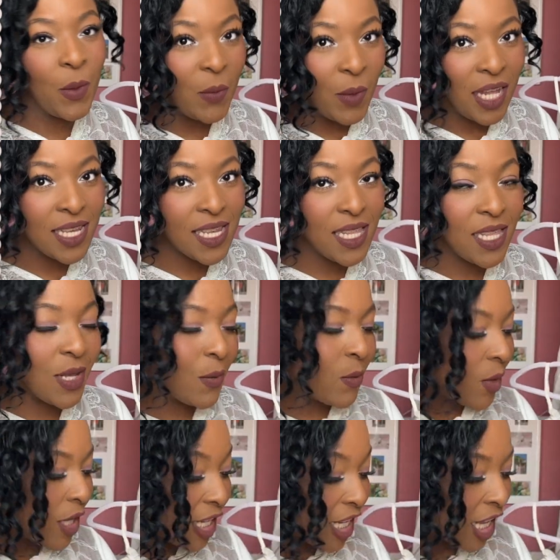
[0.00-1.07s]
back to them
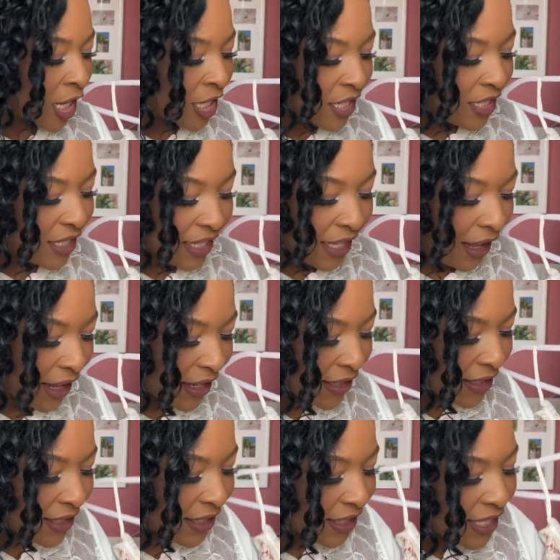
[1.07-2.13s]
again and
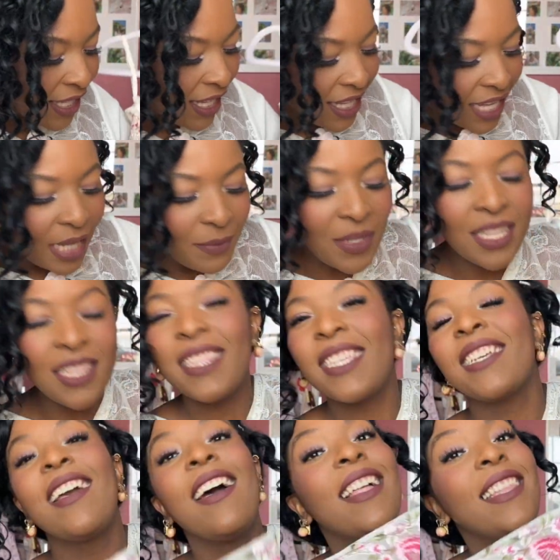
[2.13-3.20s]
again. I mean, the
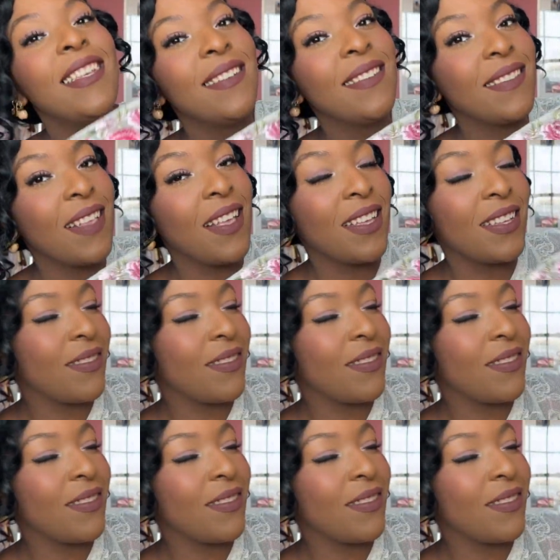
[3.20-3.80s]
colours are